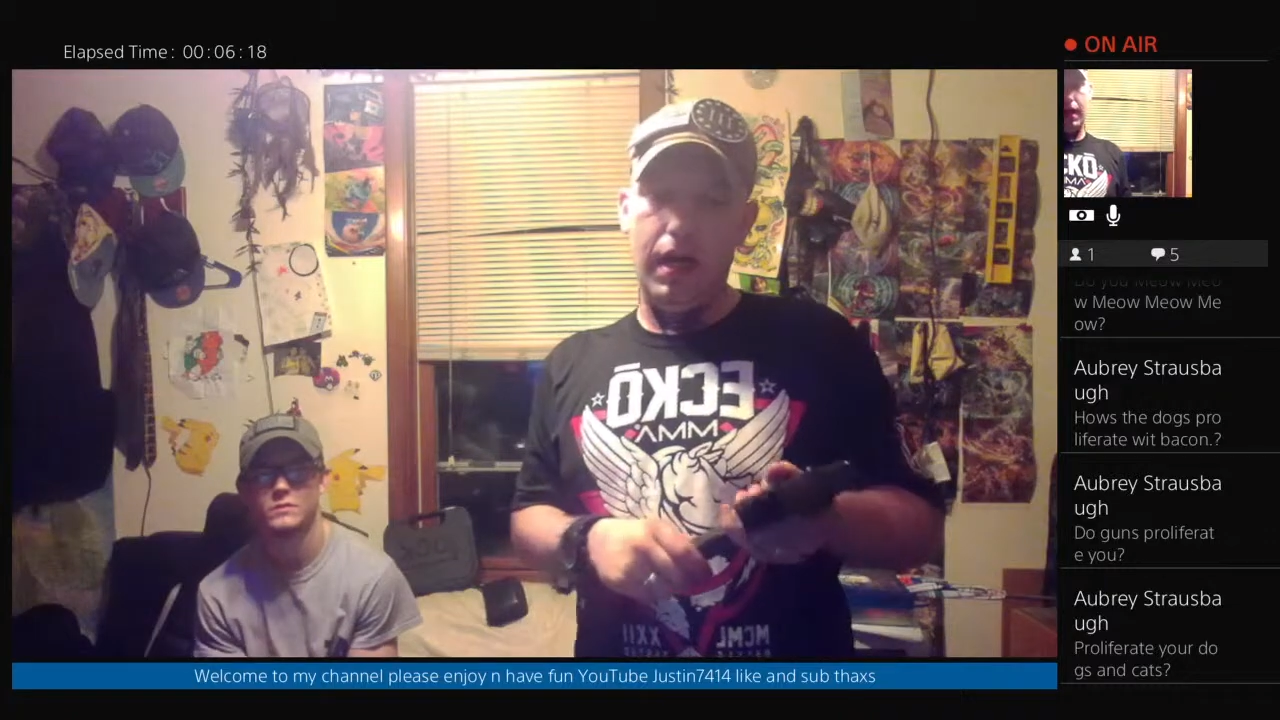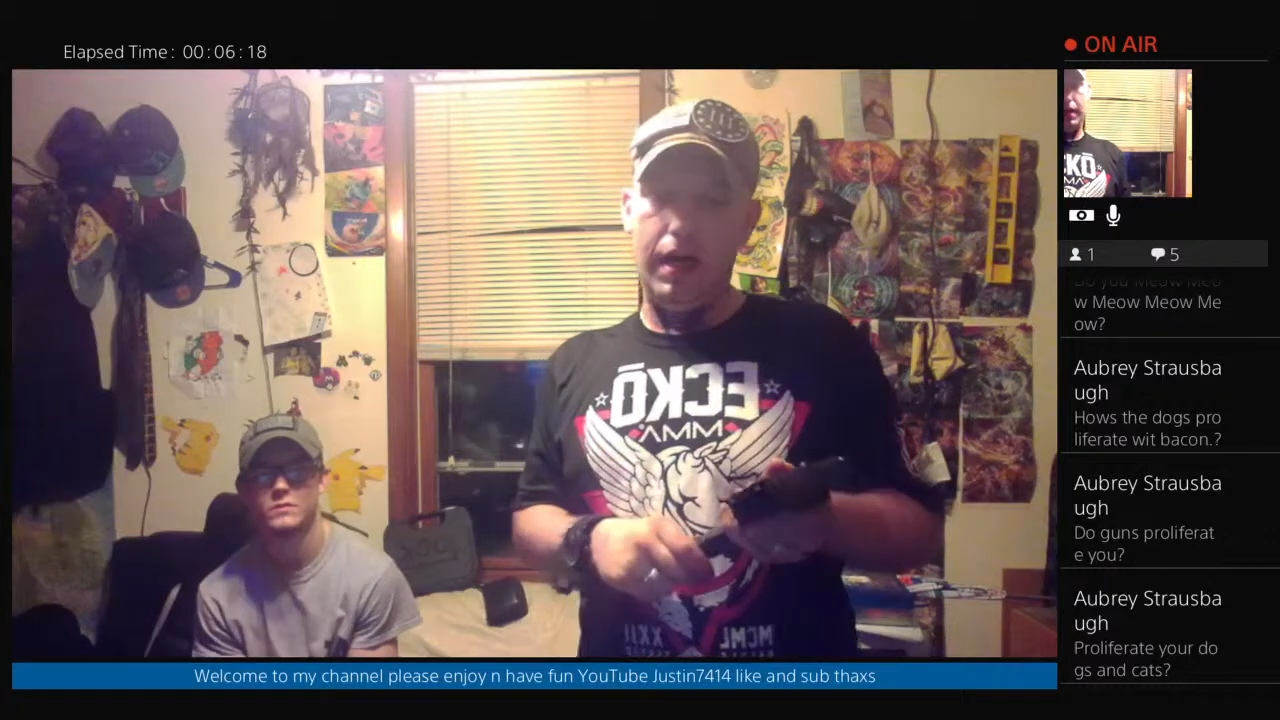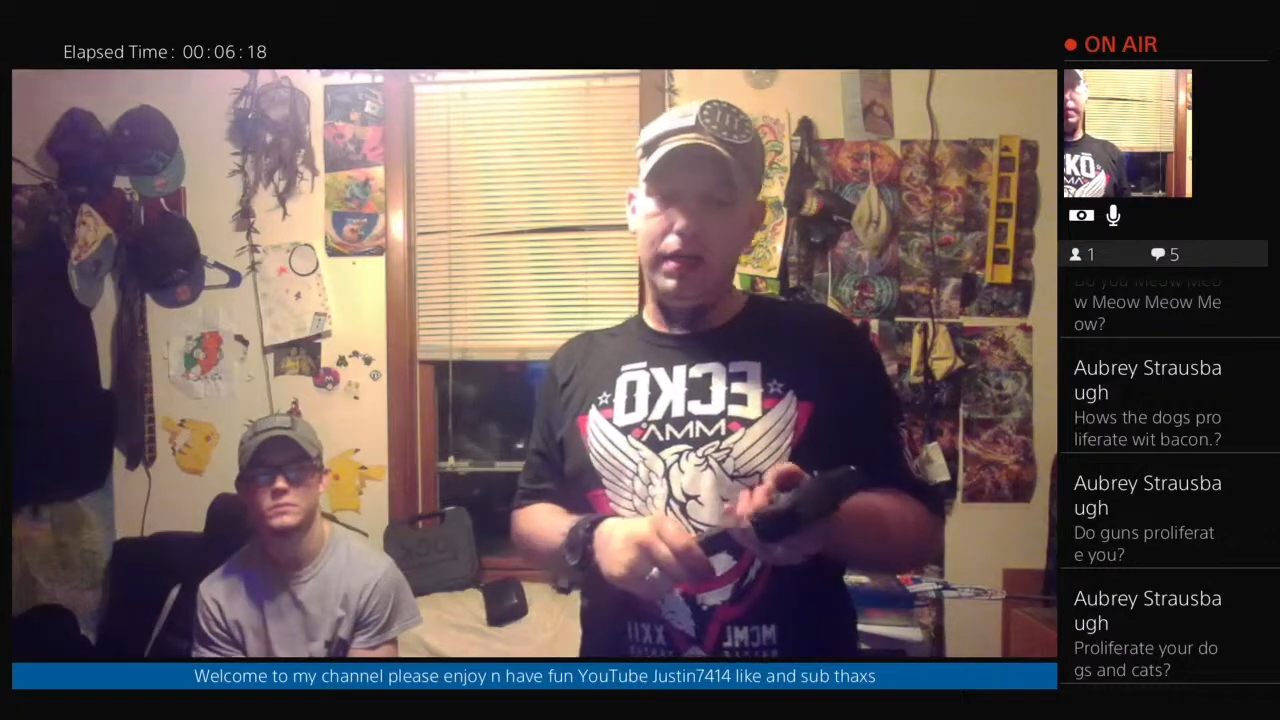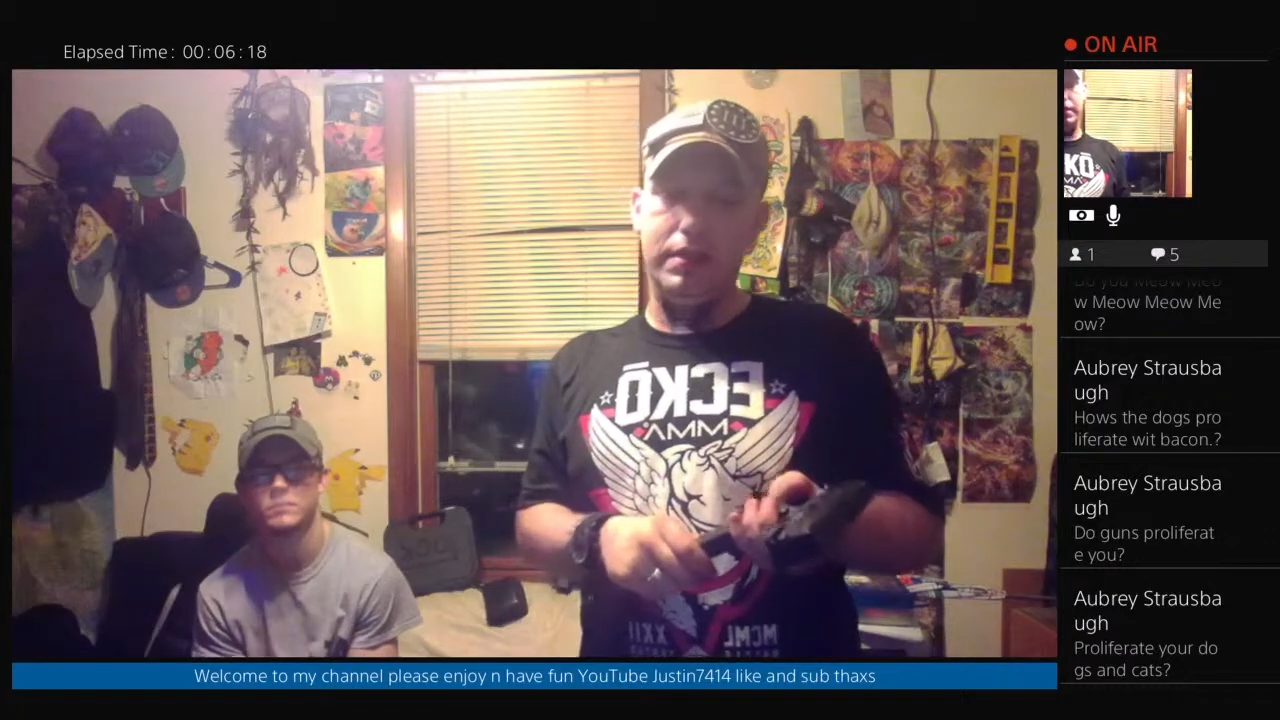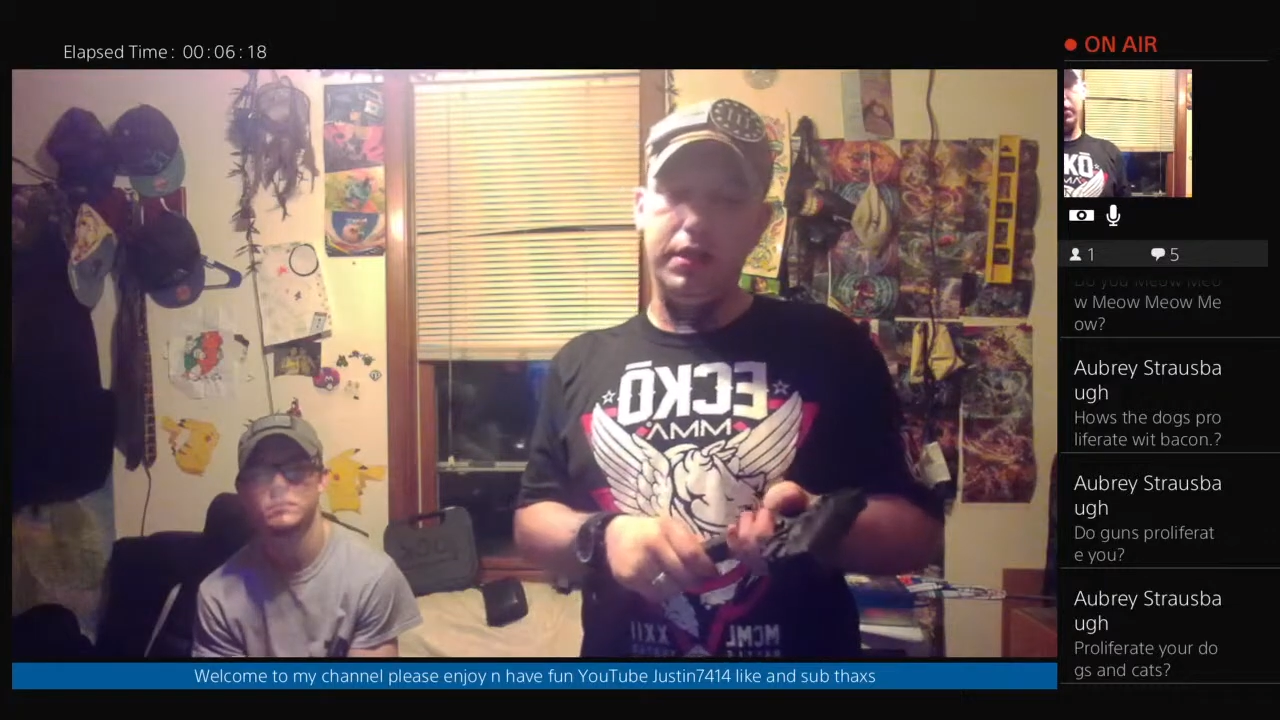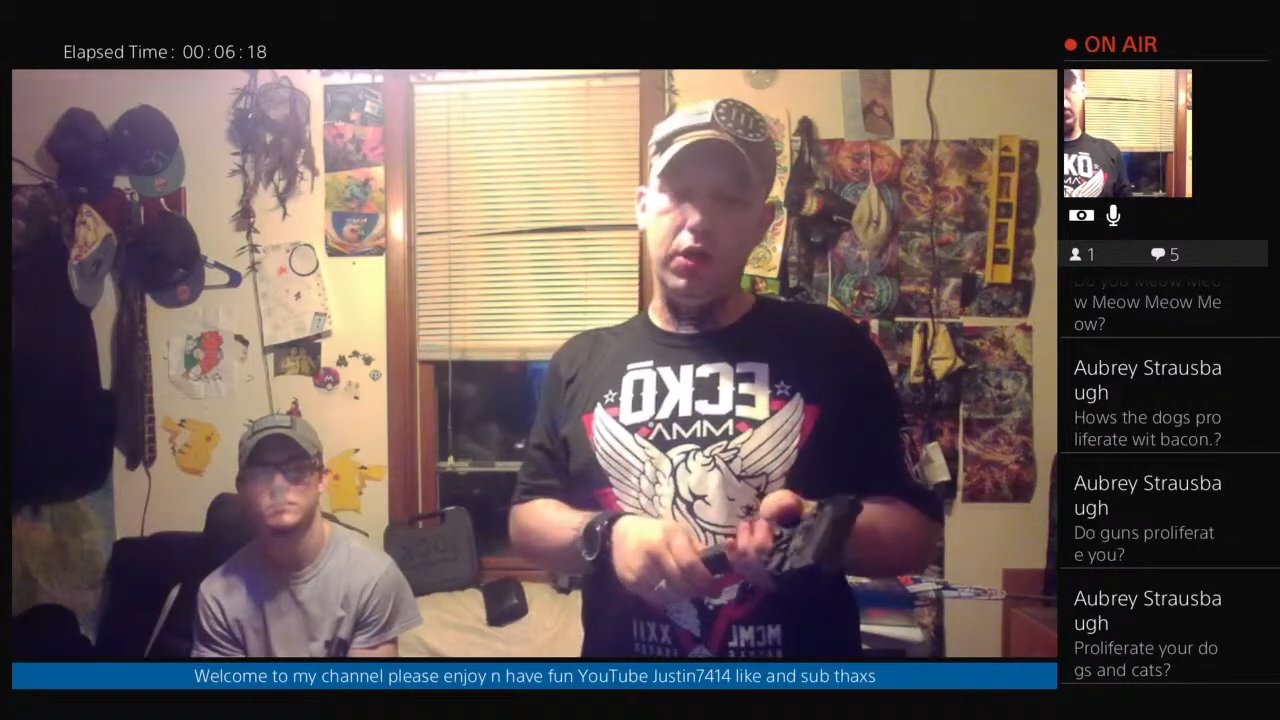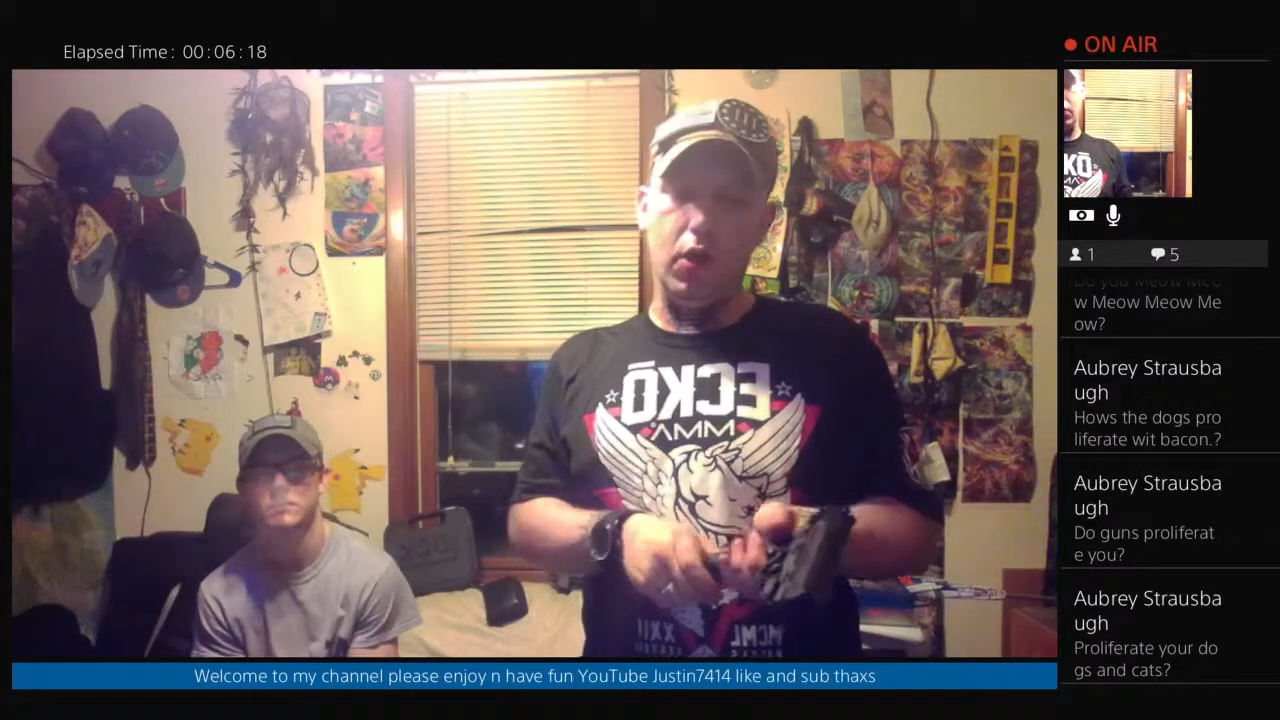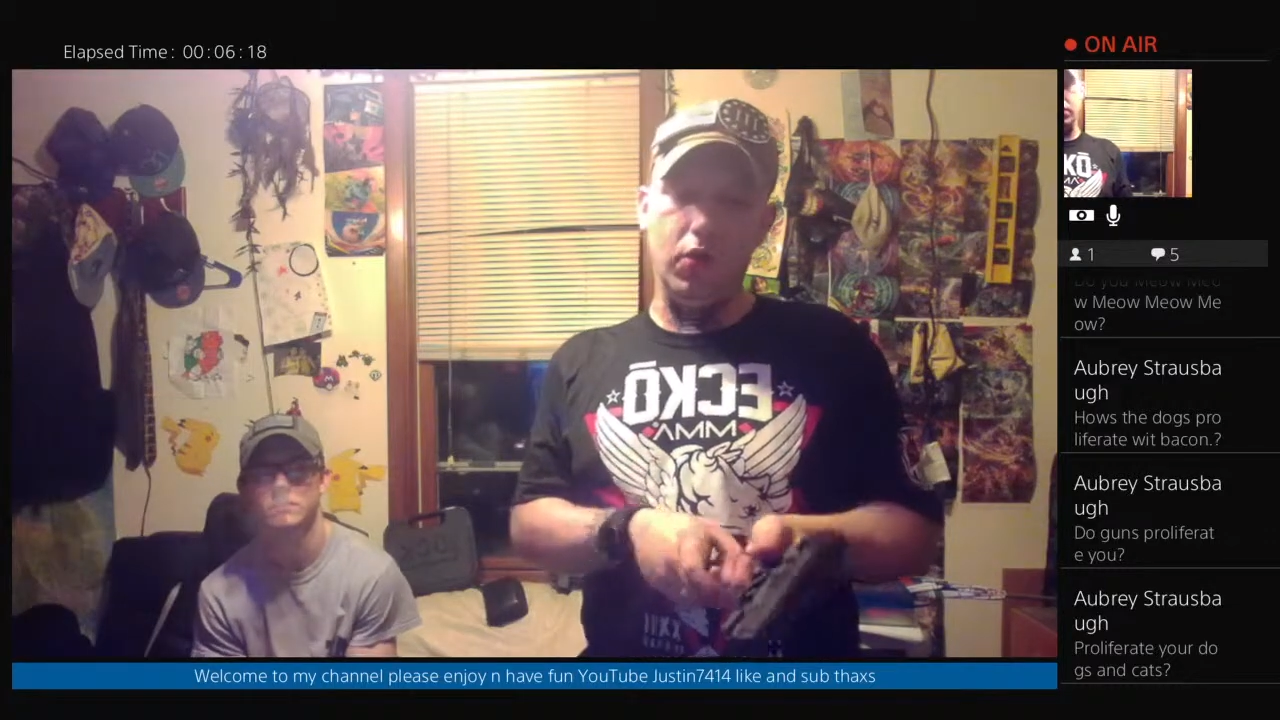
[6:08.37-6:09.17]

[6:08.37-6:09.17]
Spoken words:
and it's in your